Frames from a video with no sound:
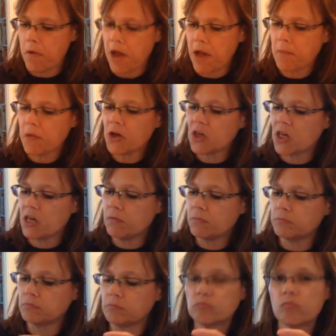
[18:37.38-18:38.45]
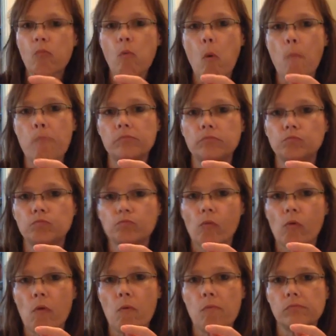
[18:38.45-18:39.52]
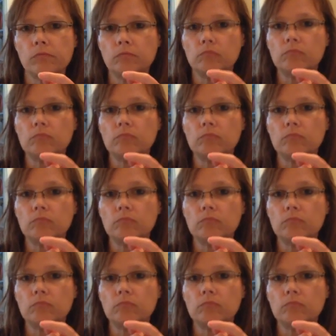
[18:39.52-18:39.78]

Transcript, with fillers: personally, I like the oatmeal ones better.